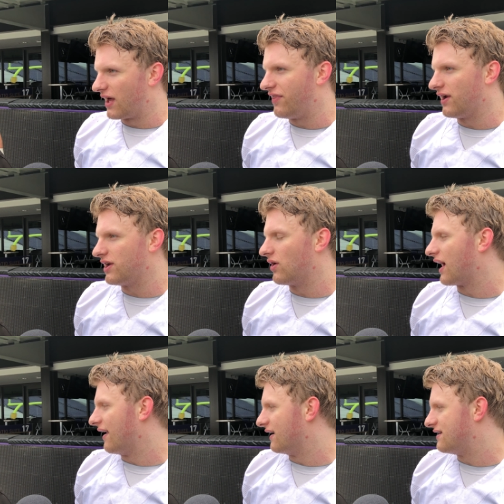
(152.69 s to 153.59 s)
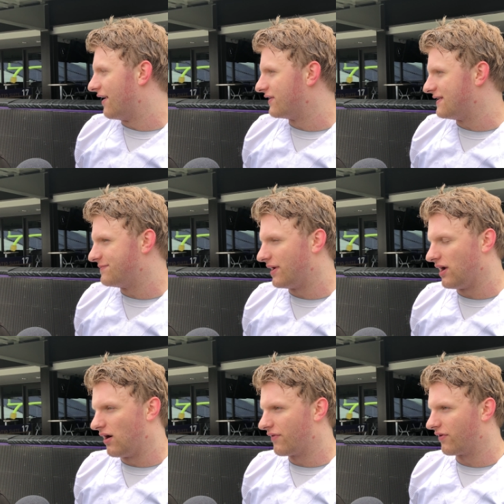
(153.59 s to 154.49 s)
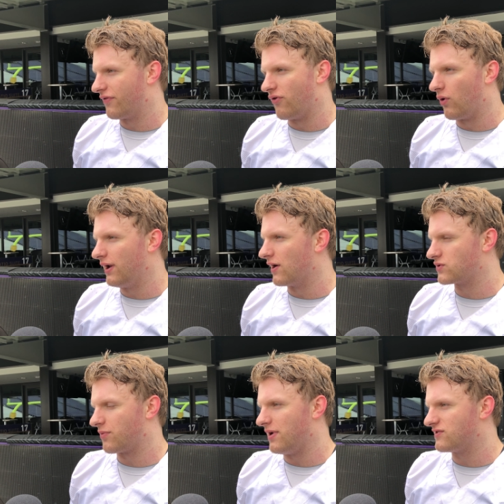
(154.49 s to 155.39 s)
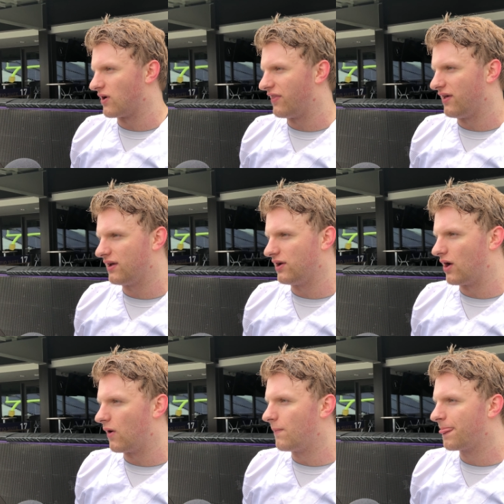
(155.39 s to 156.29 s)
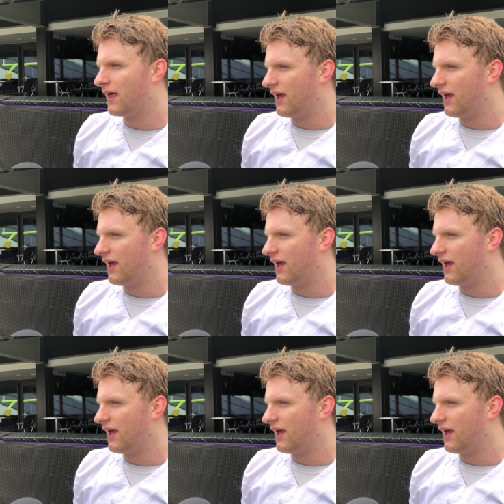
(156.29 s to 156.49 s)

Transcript: But I think you know, a guy like Tevis has been here for four years with me, so I think you know